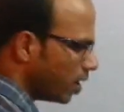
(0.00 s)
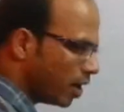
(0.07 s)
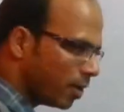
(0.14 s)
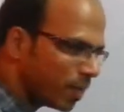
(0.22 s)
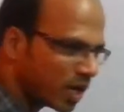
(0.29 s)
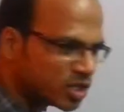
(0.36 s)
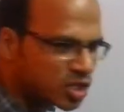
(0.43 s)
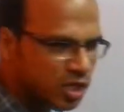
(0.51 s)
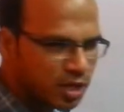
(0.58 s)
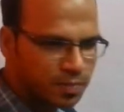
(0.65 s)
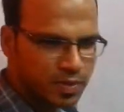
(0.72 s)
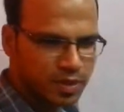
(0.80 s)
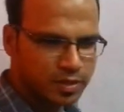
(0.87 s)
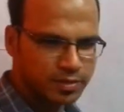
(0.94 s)
Apache
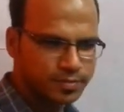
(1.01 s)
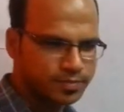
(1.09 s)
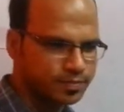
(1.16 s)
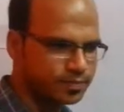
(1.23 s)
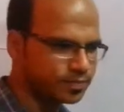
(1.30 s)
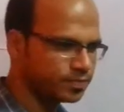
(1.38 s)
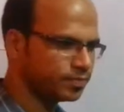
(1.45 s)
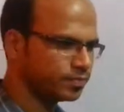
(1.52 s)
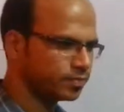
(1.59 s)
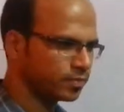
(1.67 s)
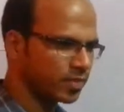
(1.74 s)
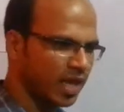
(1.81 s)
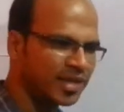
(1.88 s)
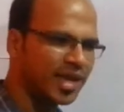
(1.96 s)
company.
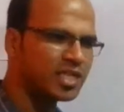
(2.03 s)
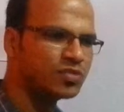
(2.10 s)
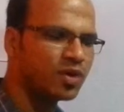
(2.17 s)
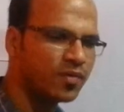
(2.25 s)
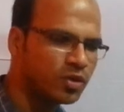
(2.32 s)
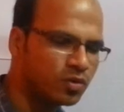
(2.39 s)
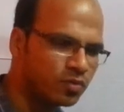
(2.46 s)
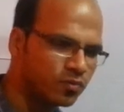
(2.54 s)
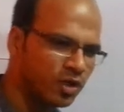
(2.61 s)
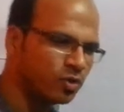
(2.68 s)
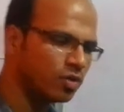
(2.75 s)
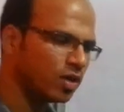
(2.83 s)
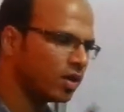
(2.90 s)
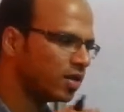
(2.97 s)
And that's why when you when
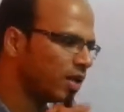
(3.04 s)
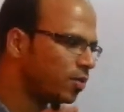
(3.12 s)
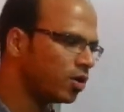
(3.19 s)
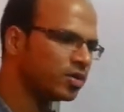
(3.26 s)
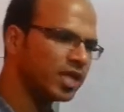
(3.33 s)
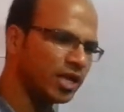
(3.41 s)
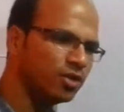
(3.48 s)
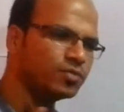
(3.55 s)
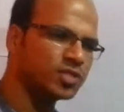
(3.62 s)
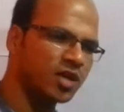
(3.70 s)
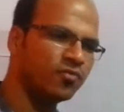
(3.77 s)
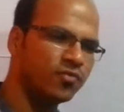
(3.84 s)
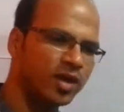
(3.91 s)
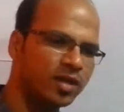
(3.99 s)
you learn about Hadoop
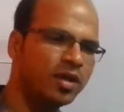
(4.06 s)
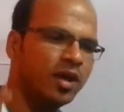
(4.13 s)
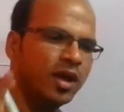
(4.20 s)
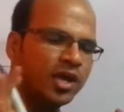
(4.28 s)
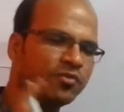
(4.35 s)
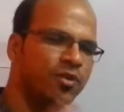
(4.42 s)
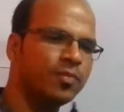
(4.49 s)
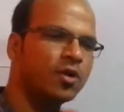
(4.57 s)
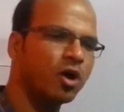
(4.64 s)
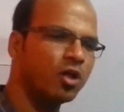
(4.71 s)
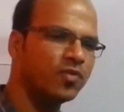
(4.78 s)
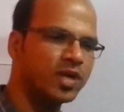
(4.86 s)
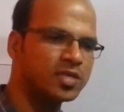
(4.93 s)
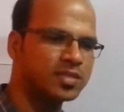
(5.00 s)
somewhere, it will be
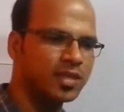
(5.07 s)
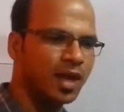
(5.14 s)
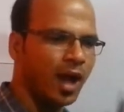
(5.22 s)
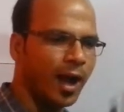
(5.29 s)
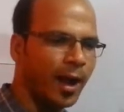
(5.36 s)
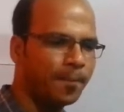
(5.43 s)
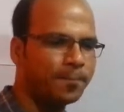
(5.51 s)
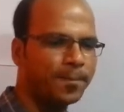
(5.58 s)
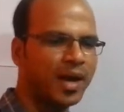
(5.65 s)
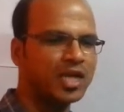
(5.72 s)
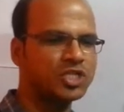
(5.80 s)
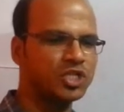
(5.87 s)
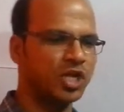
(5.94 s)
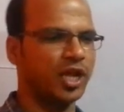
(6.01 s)
always
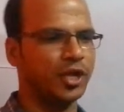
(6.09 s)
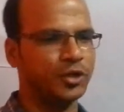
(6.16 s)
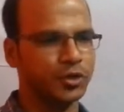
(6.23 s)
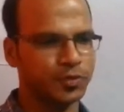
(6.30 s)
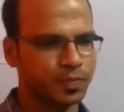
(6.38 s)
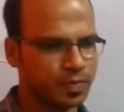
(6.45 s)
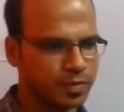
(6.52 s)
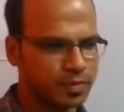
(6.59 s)
Apache Hadoop.